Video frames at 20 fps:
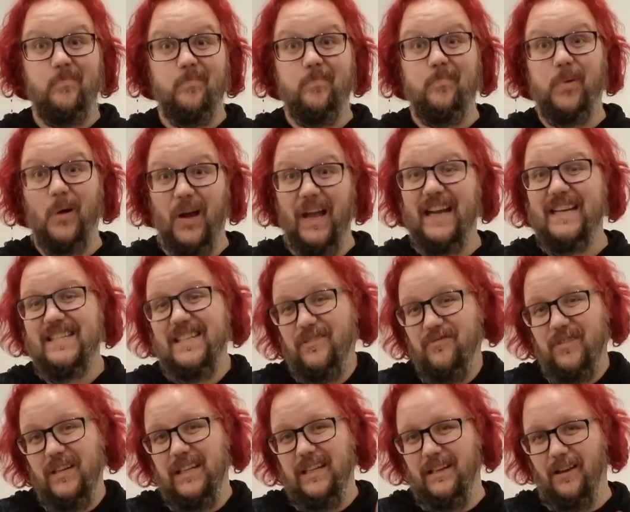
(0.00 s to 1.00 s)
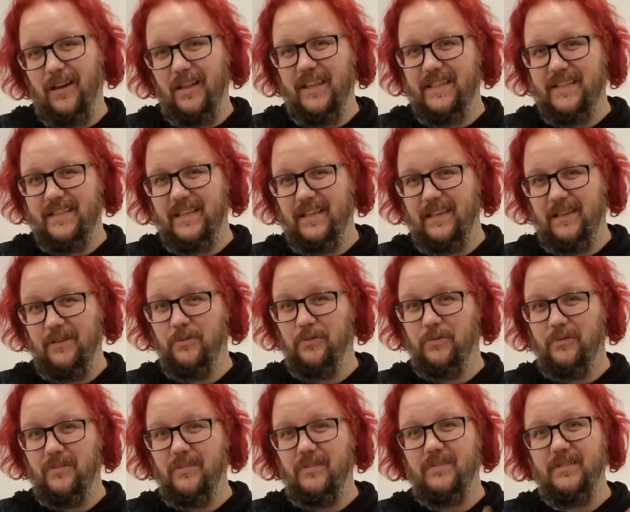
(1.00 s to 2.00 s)
But I actually really like this hilt.
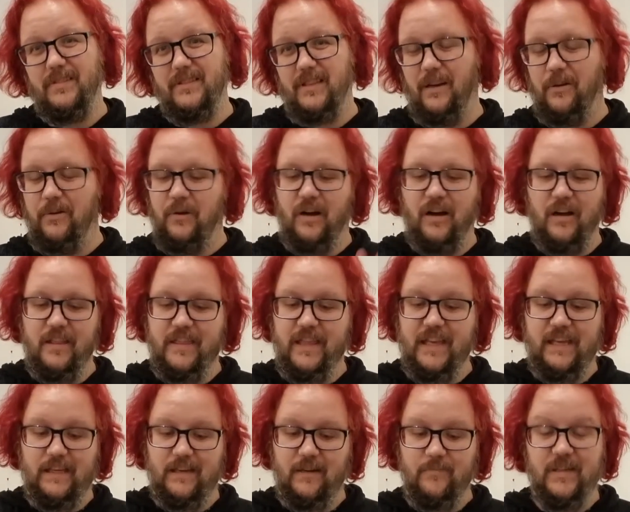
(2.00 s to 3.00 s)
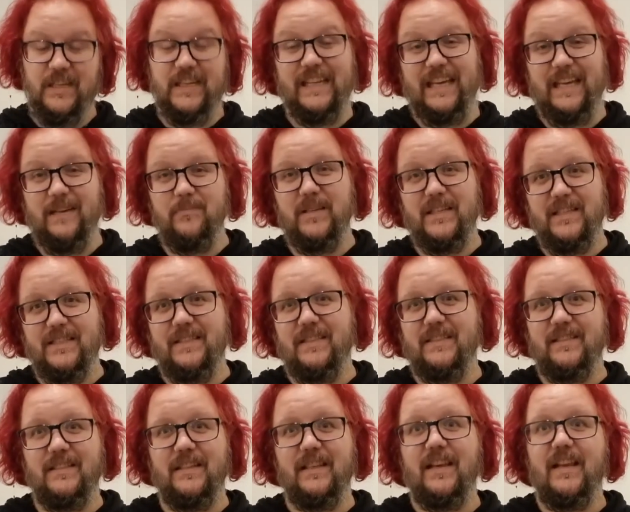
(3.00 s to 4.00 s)
So I think I'm going to keep this,
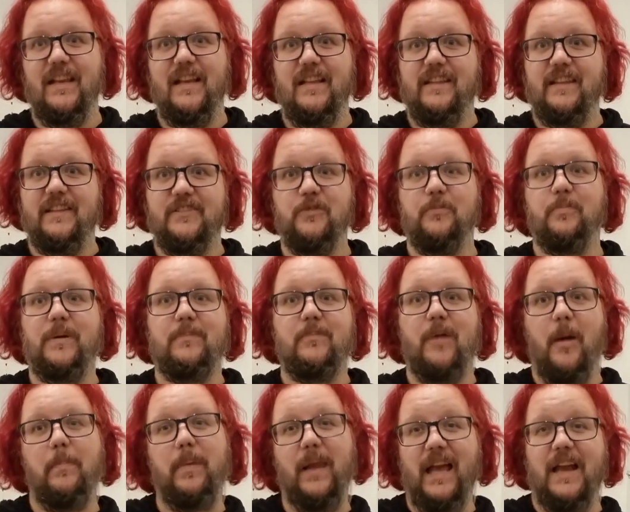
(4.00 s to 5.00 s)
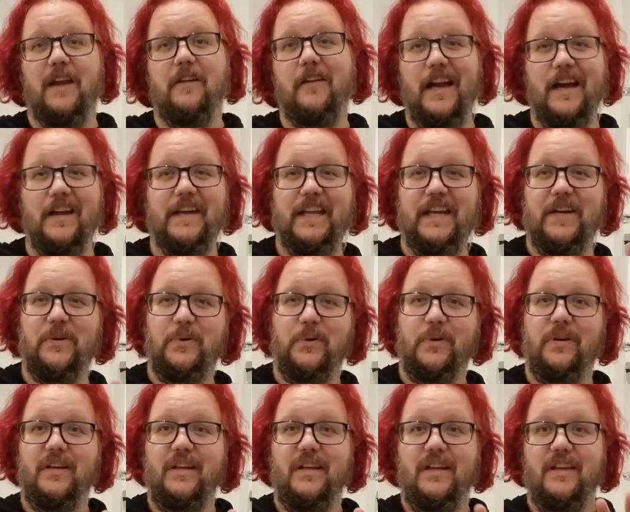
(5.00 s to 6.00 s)
and this will be my play around
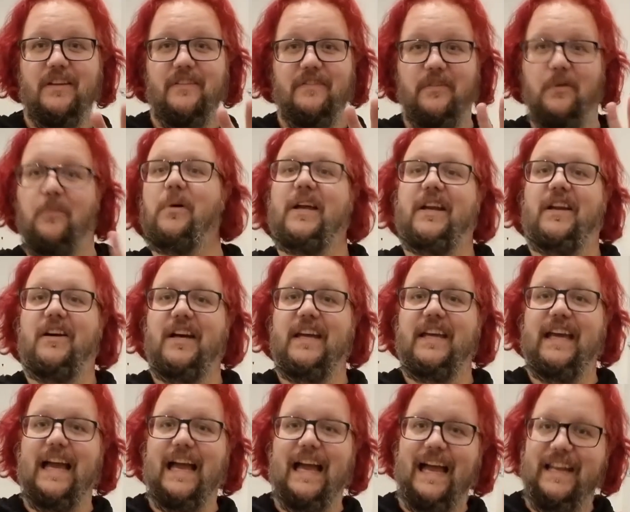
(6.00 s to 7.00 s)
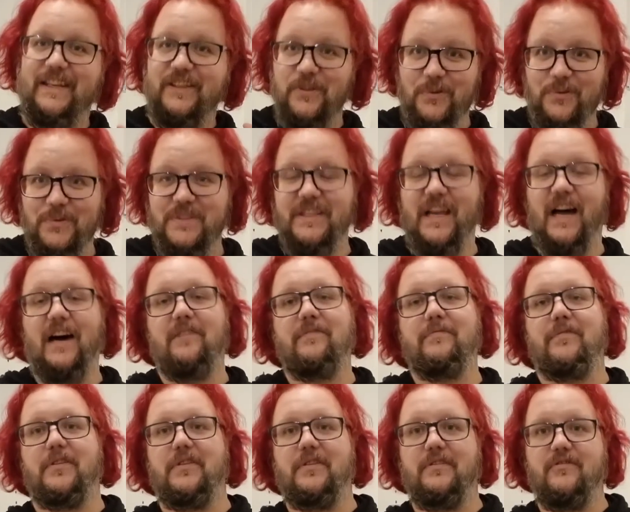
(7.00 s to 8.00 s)
hilt for when I add new
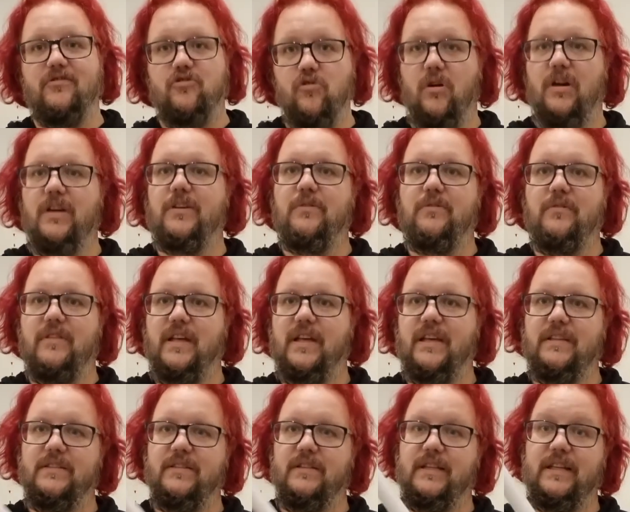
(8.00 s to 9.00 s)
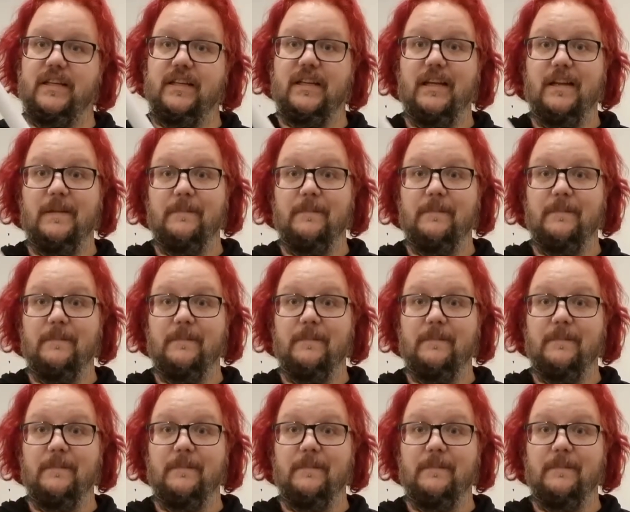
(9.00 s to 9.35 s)
stuff and try new things on it.